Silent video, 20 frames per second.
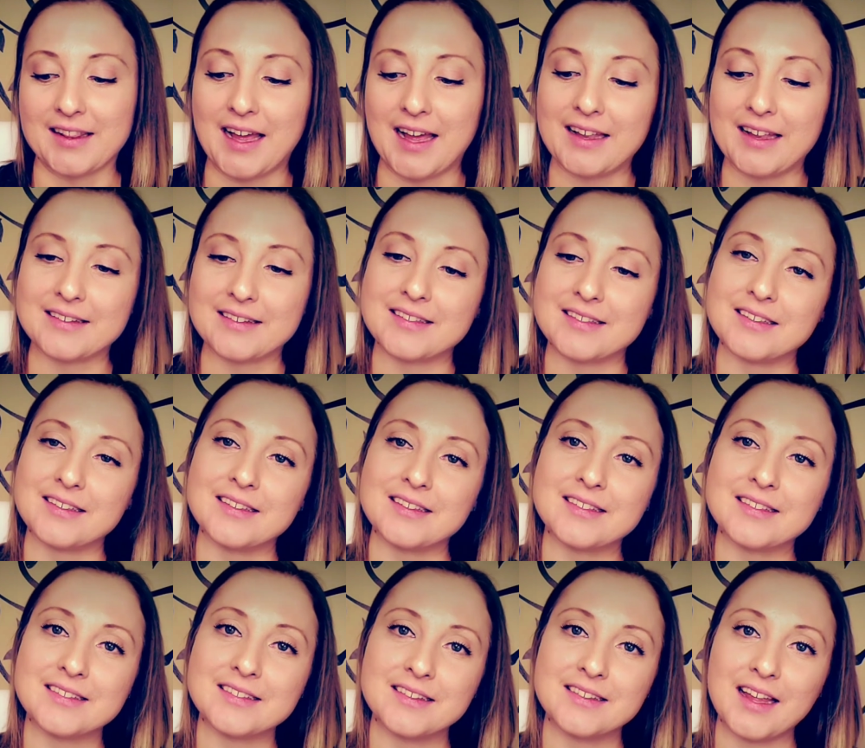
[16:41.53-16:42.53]
that
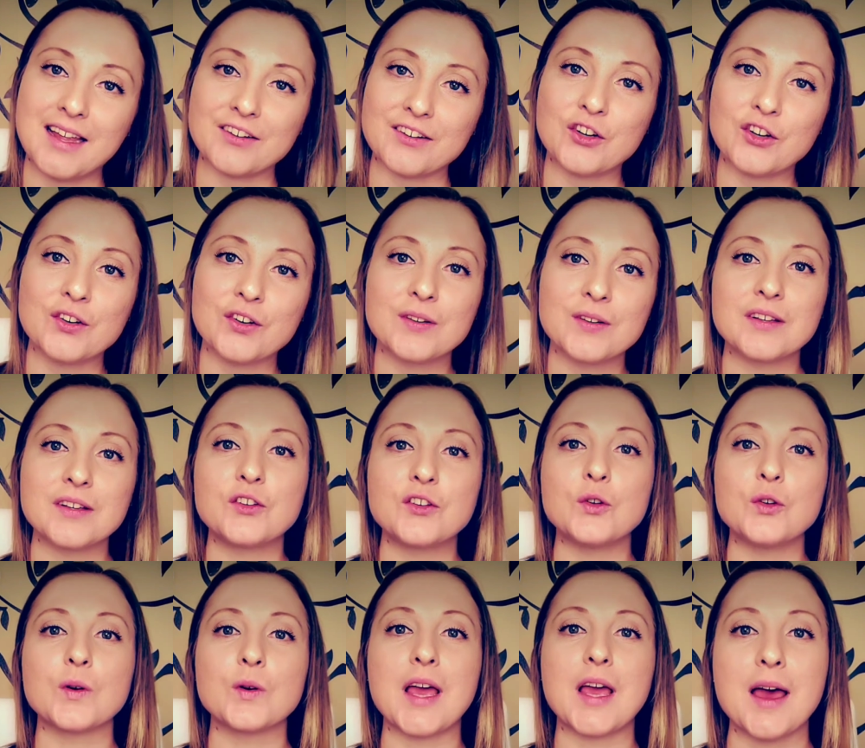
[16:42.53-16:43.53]
turns
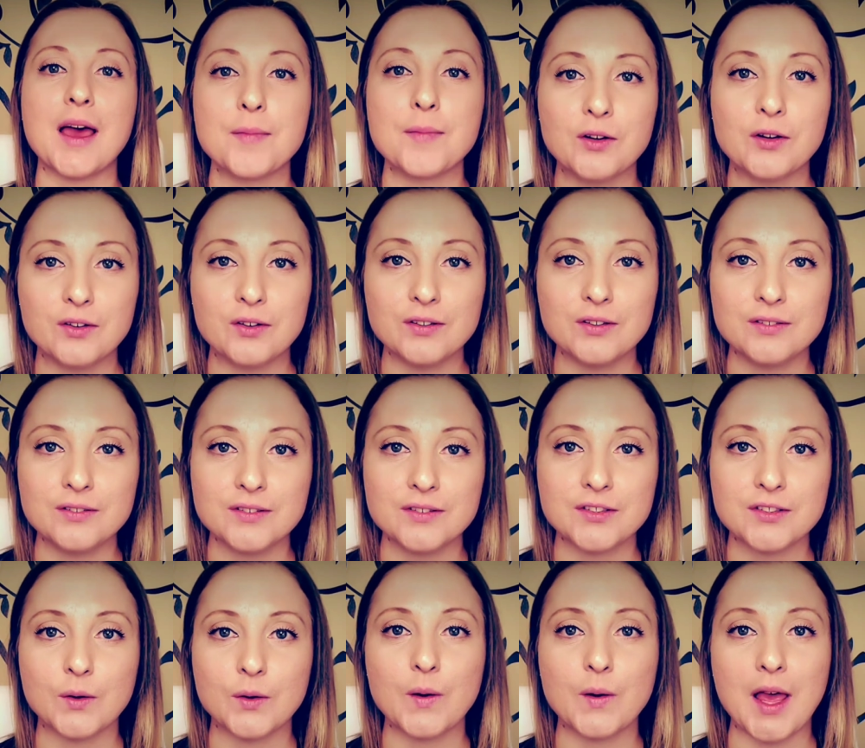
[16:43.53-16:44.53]
into a chemical.
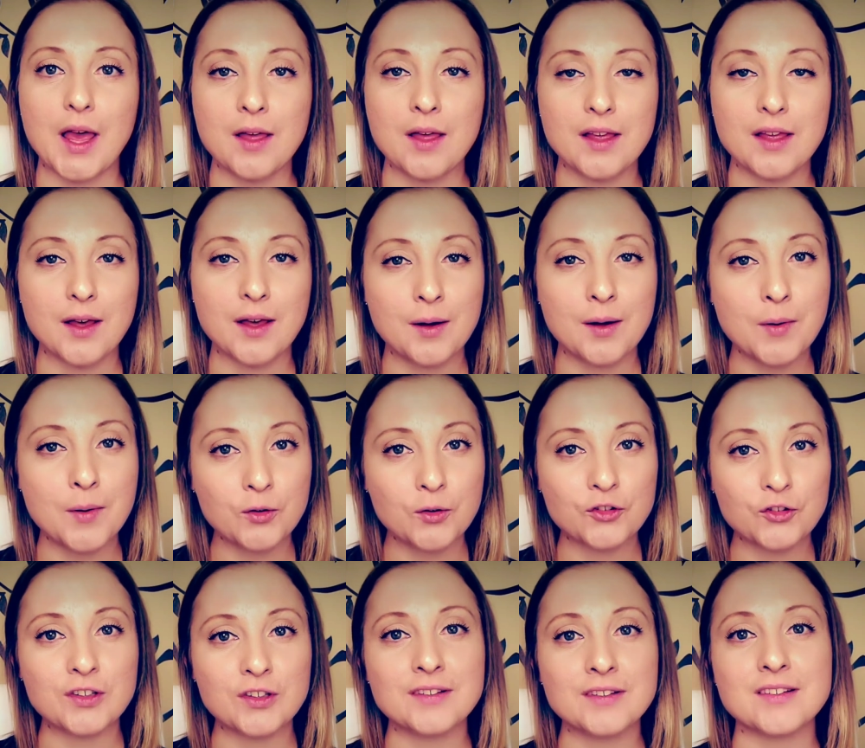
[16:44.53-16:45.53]
So
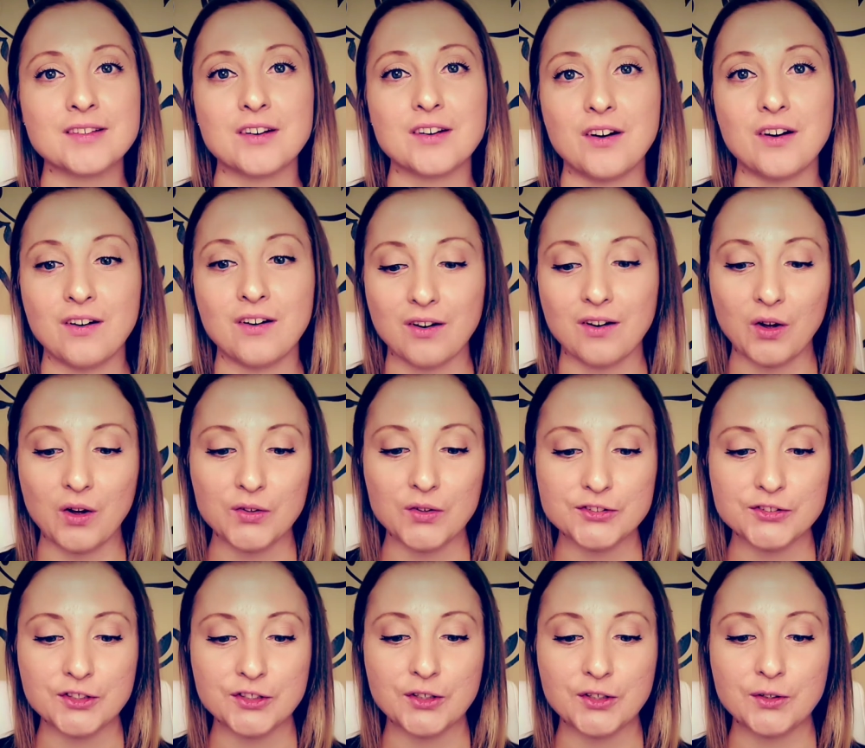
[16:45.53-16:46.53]
emotions are
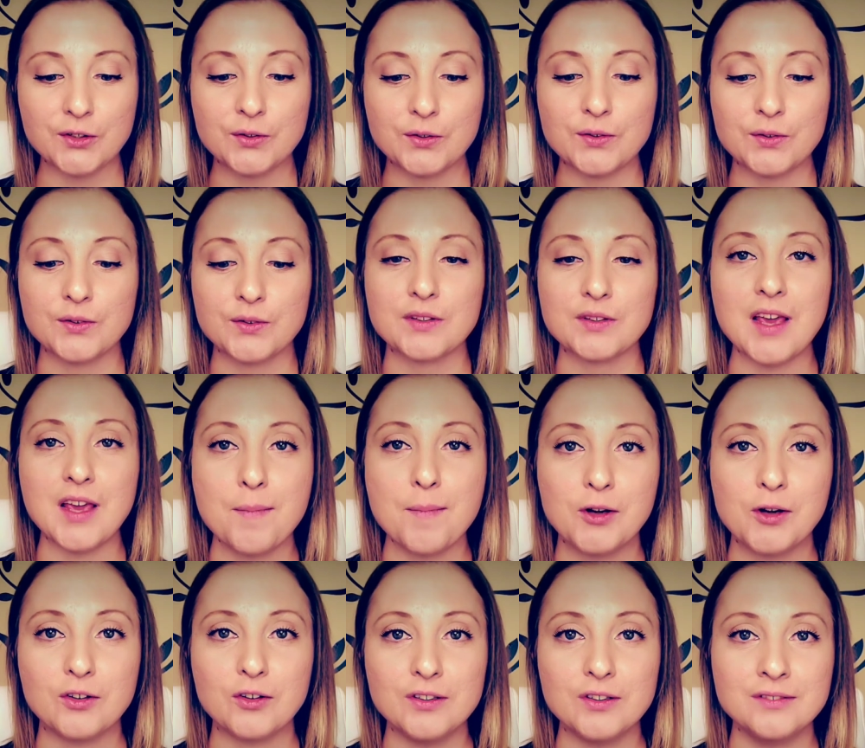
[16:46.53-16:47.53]
also
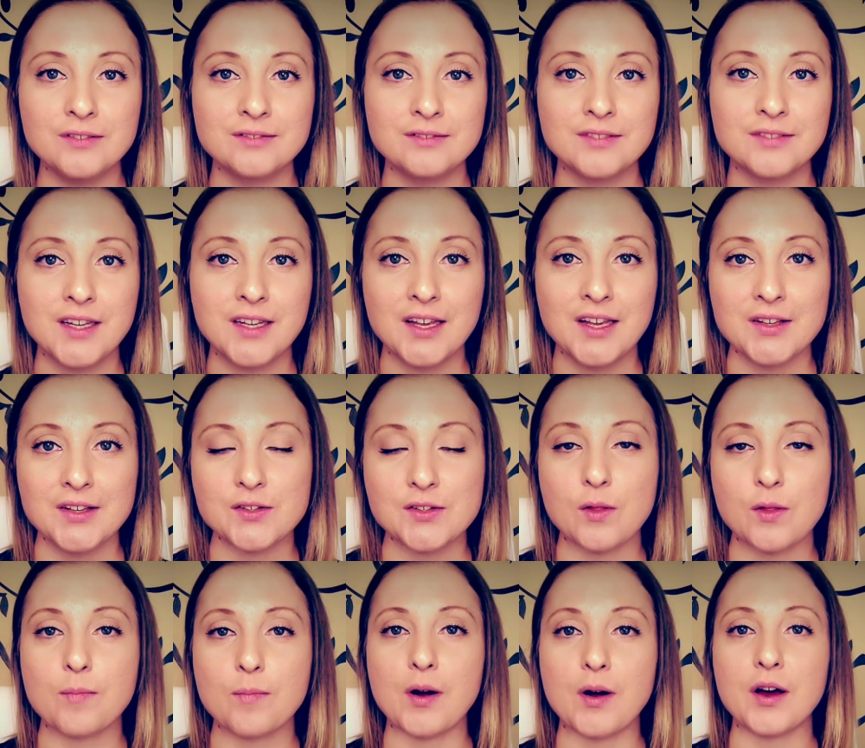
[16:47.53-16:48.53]
chemical.
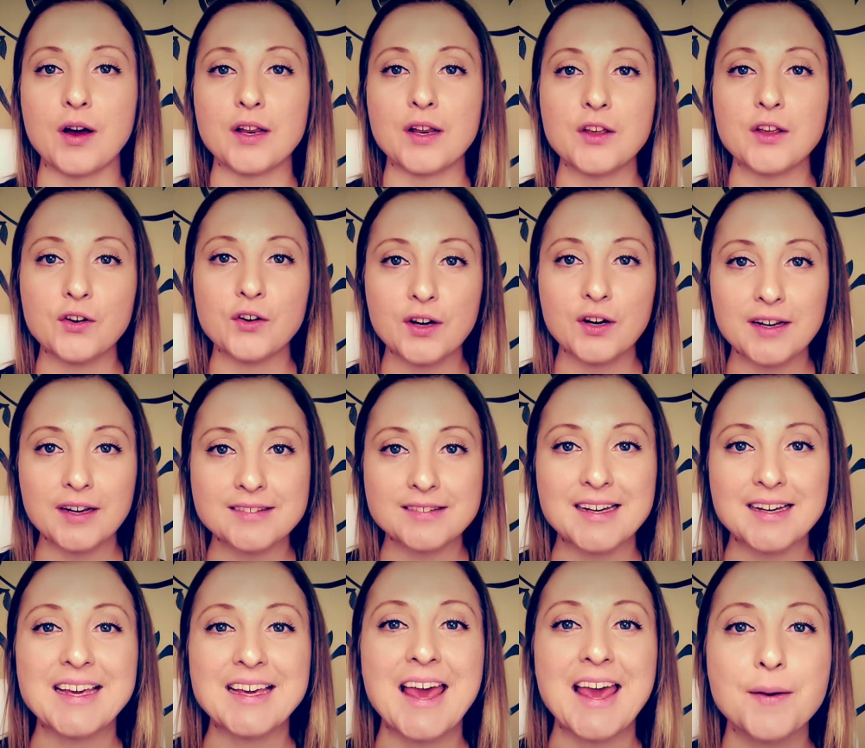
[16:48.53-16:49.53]
So the body creates
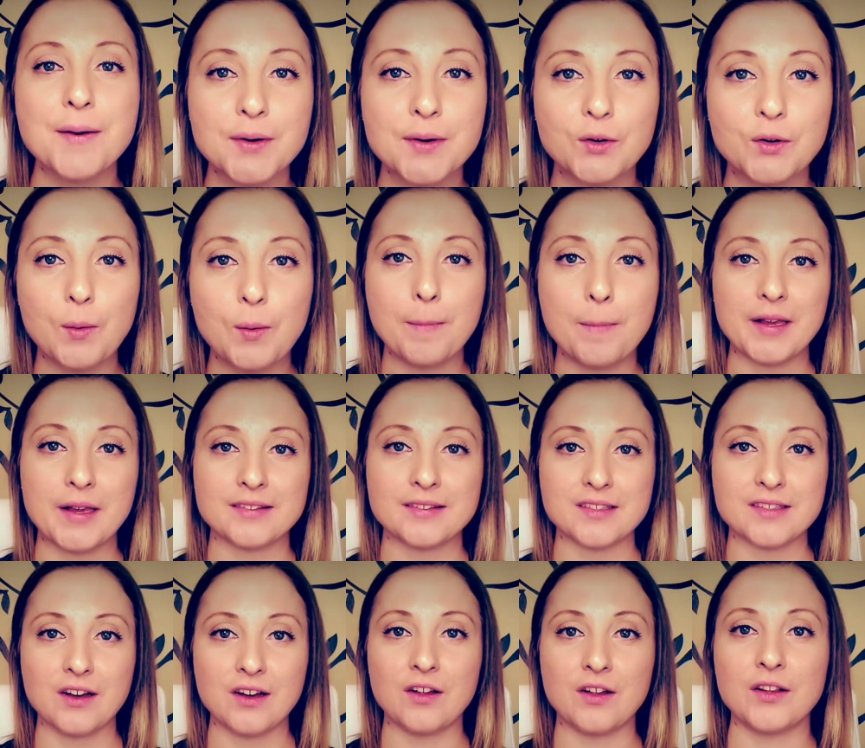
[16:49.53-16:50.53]
a chemical
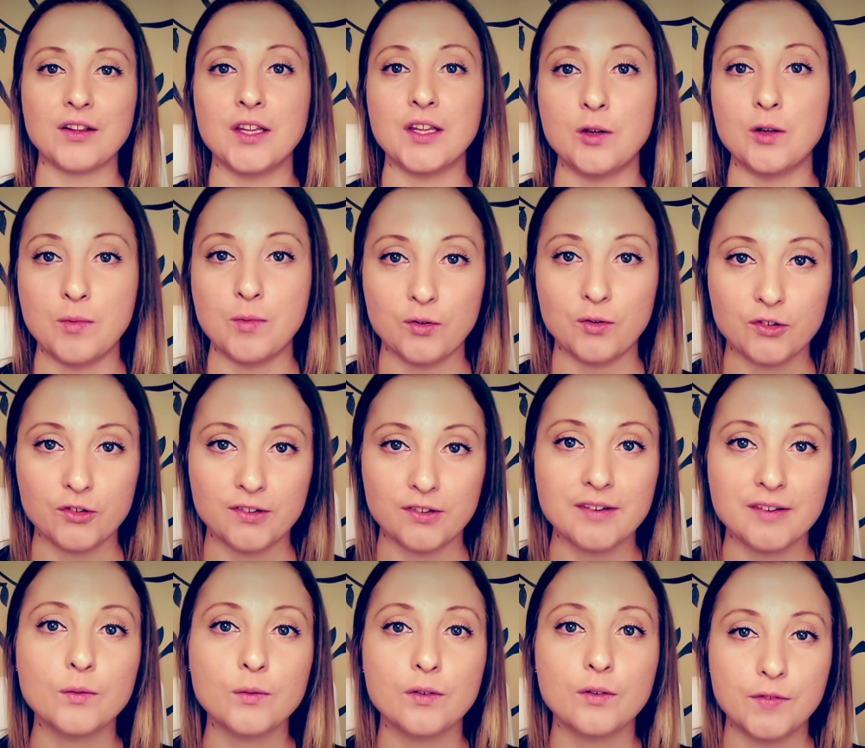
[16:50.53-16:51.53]
based on the
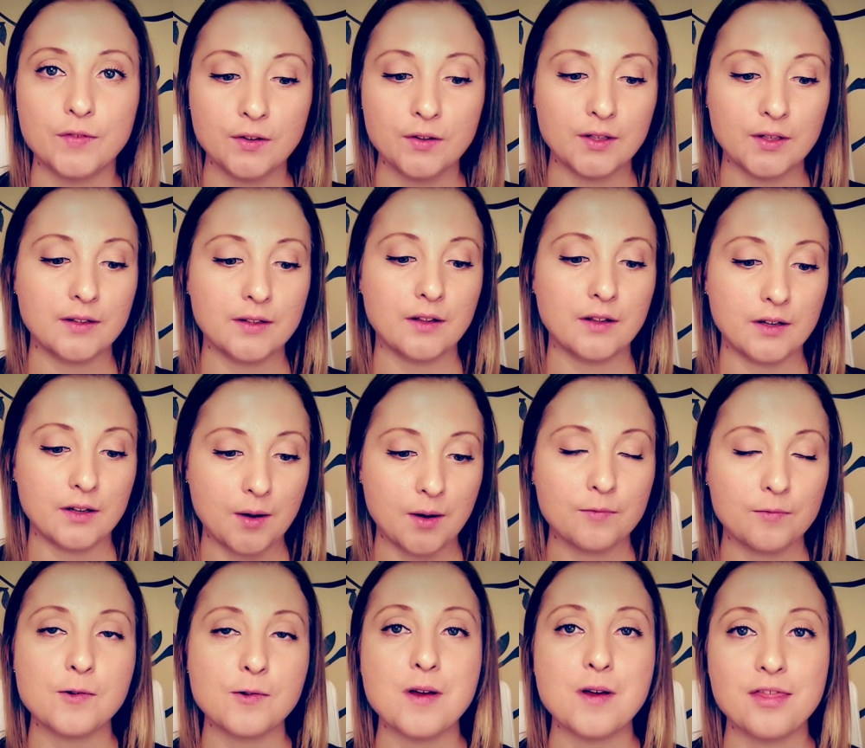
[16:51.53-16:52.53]
emotions that we're feeling that
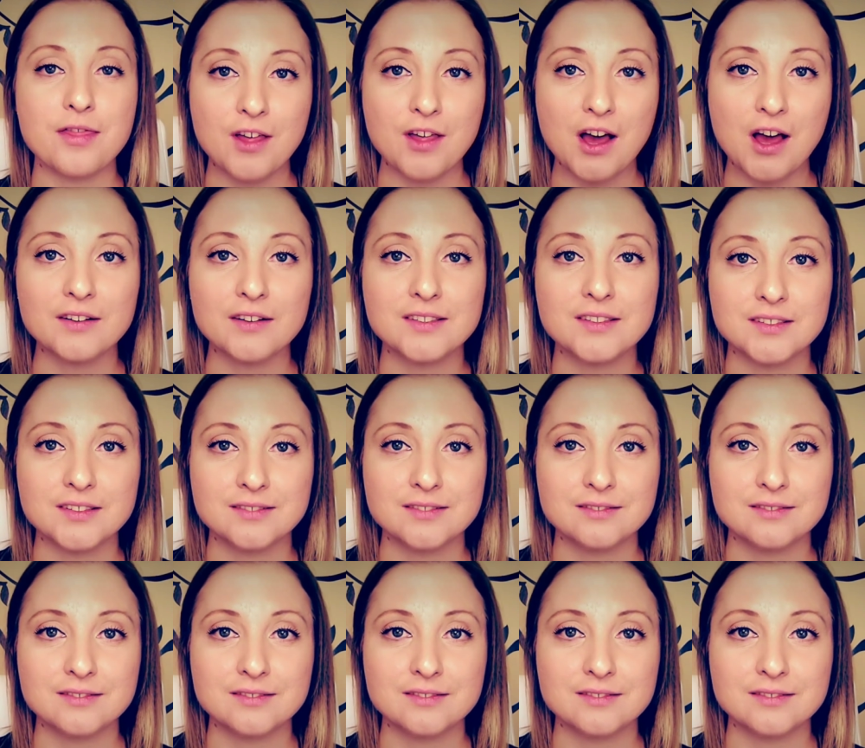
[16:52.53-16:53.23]
come from a thought.